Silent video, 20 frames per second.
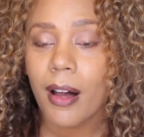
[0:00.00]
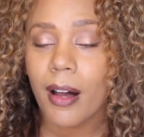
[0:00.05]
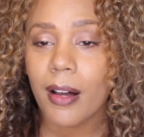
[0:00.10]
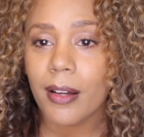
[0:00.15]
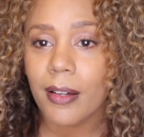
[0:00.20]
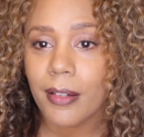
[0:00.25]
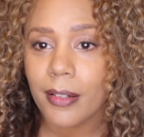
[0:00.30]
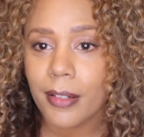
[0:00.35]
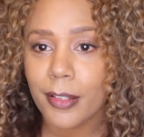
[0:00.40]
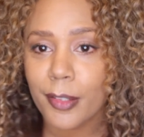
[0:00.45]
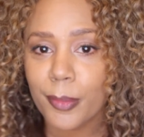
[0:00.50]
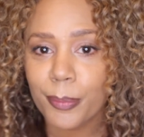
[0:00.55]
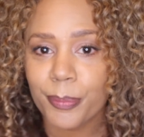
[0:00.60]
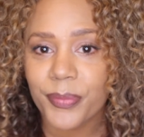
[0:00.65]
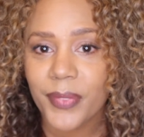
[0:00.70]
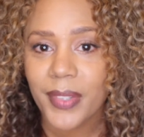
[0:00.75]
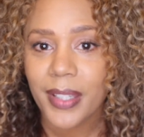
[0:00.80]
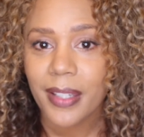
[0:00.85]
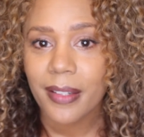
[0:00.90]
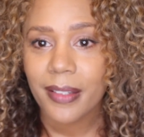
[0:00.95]

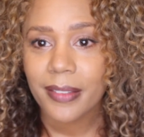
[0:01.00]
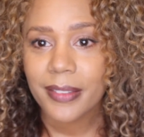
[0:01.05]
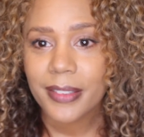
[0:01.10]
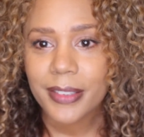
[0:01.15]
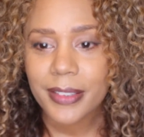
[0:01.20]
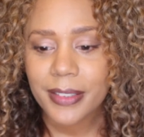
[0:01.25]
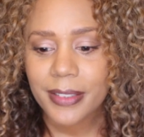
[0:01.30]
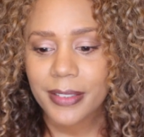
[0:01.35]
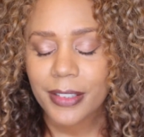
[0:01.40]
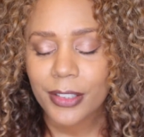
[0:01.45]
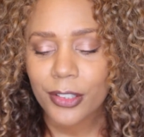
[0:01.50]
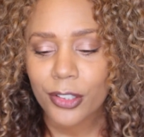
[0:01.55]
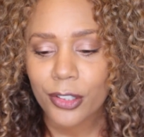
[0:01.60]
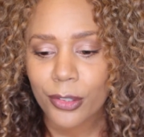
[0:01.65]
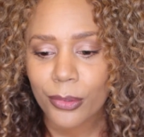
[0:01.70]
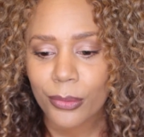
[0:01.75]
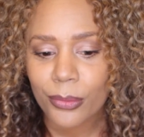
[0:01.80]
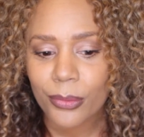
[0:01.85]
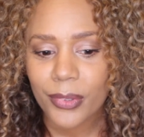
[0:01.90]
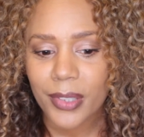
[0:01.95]
And just,
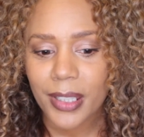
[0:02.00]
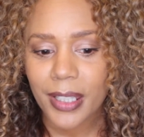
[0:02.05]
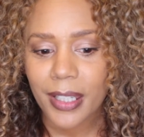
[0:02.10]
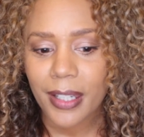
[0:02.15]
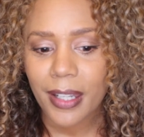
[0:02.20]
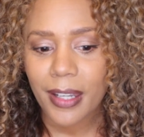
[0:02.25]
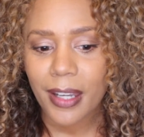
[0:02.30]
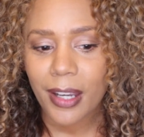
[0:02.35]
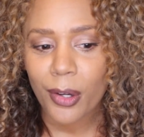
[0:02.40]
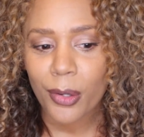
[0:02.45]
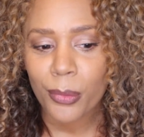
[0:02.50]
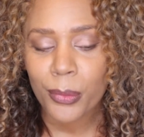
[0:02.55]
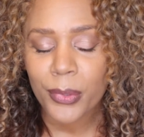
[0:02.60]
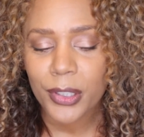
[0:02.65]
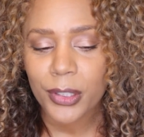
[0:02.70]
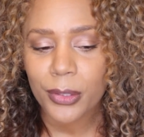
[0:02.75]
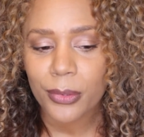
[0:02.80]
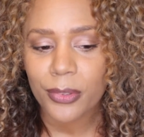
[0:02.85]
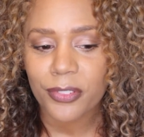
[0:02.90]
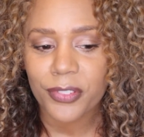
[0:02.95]
I
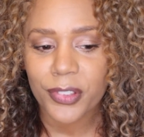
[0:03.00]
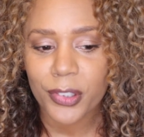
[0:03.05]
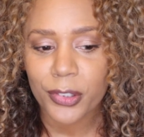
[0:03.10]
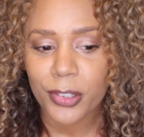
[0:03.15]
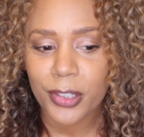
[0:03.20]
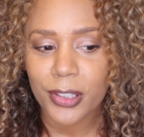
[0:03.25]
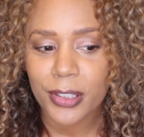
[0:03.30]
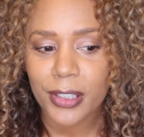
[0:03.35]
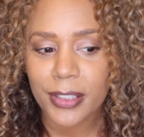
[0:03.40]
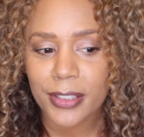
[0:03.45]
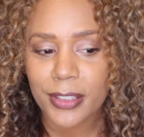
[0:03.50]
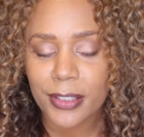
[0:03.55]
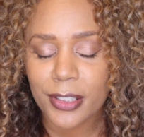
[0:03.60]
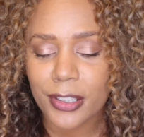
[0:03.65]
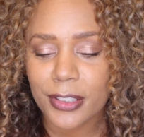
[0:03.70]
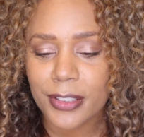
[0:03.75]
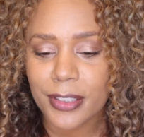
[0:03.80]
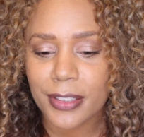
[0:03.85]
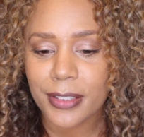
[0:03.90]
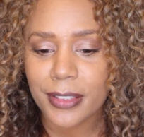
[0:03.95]
want you to feel good
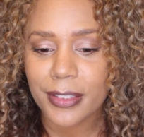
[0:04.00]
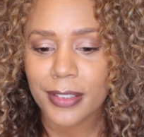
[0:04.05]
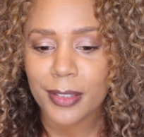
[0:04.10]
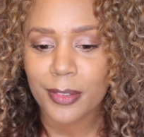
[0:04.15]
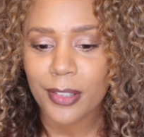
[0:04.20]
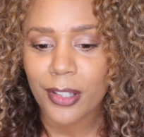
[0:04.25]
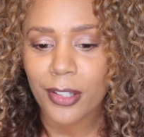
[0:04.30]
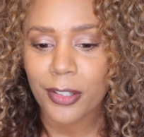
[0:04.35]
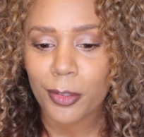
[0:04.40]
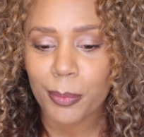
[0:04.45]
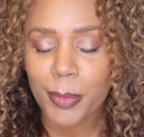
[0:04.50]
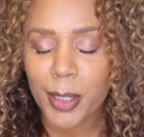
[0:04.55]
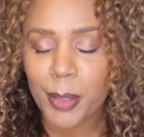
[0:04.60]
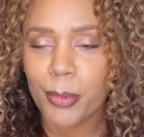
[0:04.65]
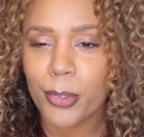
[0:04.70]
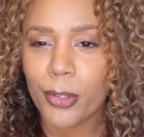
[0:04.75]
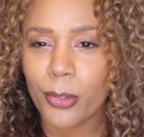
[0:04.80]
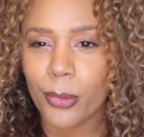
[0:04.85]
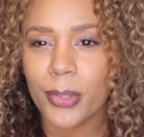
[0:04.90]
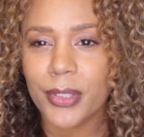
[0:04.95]
because it doesn't, other
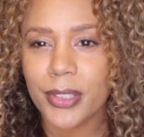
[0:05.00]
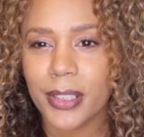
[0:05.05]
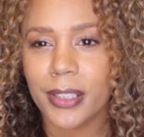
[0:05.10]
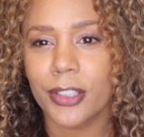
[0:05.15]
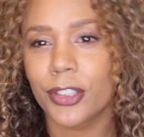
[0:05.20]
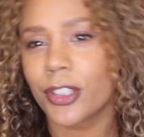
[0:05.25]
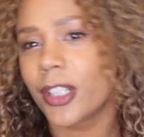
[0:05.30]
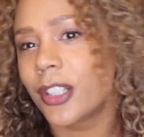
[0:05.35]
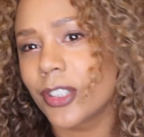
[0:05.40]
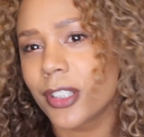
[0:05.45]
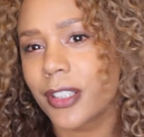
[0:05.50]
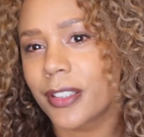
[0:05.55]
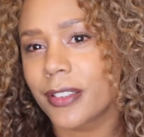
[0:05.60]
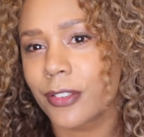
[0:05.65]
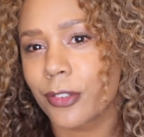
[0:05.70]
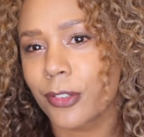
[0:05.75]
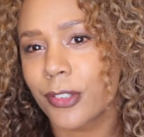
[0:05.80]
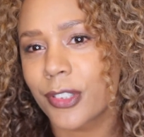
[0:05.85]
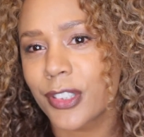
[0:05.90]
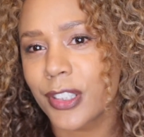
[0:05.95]
people are always going to judge
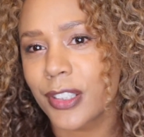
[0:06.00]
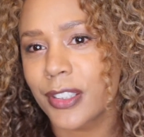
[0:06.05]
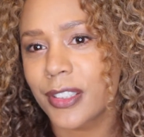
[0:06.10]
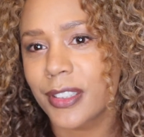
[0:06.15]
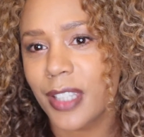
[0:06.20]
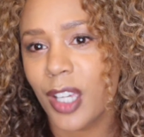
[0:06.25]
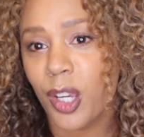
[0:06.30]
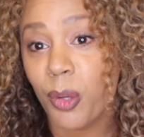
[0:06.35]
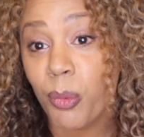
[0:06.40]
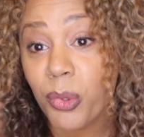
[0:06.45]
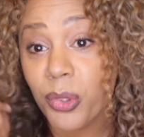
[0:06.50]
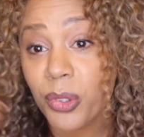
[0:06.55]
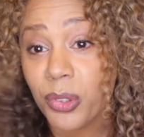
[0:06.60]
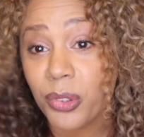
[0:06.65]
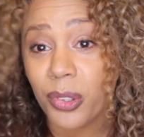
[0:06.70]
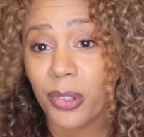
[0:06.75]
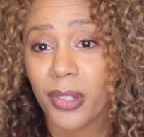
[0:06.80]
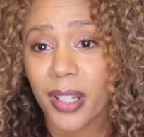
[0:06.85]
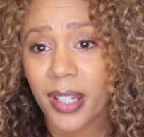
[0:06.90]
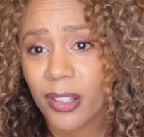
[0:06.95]
us, or always going to say, well,
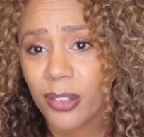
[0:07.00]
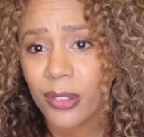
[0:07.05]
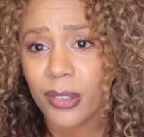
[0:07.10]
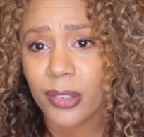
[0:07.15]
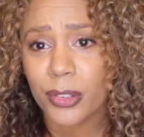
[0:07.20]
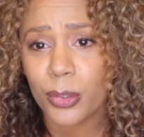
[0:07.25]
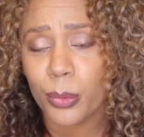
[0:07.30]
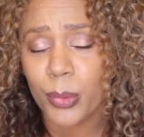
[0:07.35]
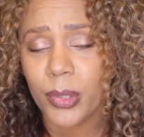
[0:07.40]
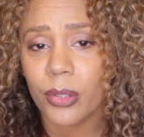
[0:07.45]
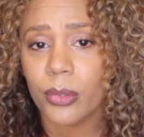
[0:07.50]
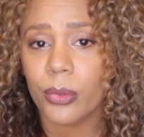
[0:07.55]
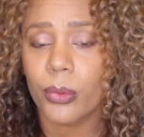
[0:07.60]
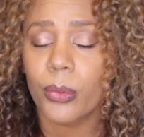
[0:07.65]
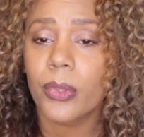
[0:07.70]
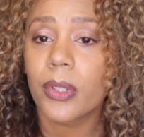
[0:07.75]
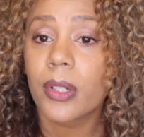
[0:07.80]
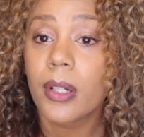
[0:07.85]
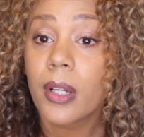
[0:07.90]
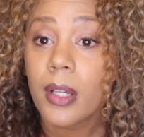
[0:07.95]
your hair looks weird,
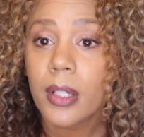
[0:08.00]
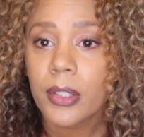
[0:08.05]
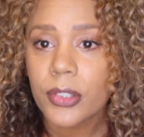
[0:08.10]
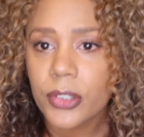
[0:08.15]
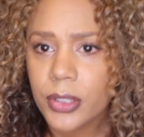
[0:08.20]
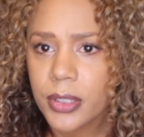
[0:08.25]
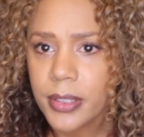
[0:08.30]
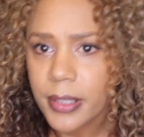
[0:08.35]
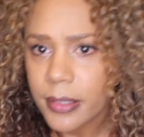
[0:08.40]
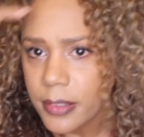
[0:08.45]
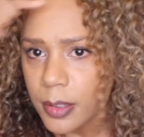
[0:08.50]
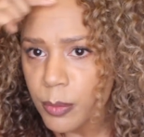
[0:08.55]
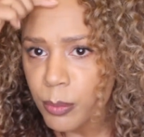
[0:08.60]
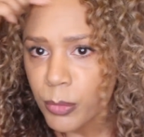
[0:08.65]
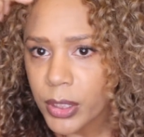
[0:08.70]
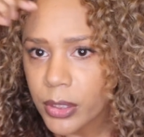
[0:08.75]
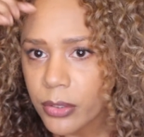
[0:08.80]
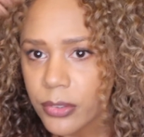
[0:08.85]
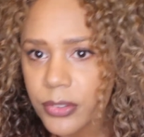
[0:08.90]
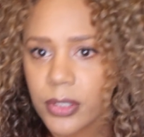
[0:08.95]
or she's got some
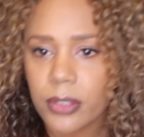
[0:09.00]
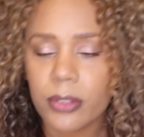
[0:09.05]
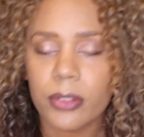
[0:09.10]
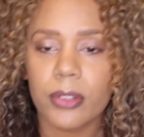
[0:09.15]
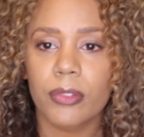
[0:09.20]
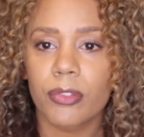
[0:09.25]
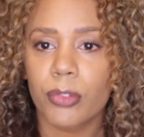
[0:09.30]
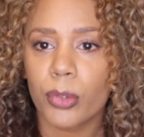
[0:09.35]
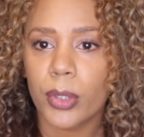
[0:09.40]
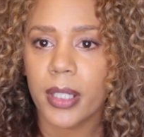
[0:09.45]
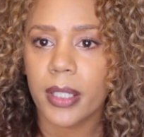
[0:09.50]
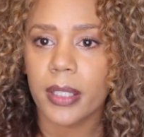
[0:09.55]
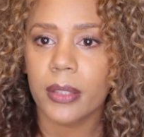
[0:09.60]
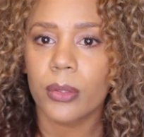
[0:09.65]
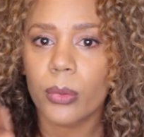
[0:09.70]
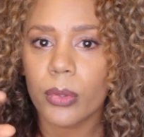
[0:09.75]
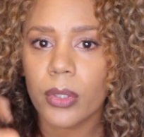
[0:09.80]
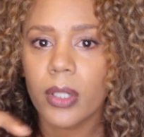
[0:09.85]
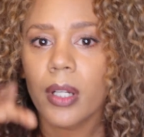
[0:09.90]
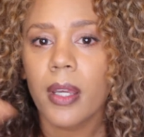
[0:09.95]
wrinkles on her forehead,
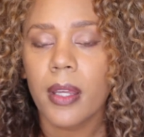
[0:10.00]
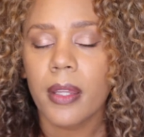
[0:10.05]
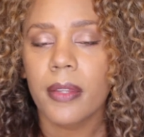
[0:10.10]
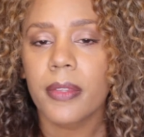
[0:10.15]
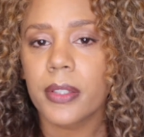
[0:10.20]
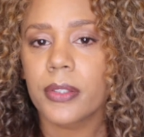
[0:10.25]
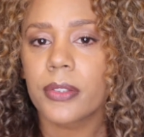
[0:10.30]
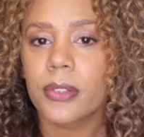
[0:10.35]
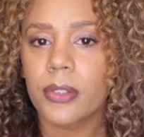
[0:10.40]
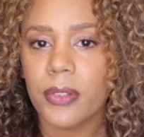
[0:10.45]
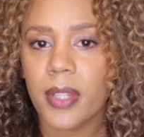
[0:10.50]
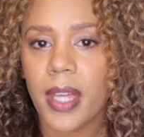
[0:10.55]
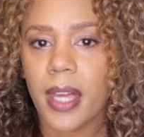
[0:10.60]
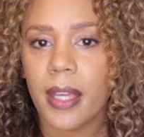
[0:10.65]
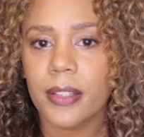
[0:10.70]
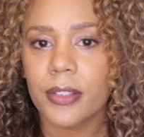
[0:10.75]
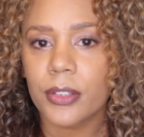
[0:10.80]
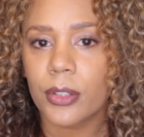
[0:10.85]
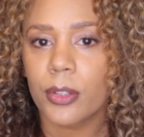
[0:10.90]
or this or that.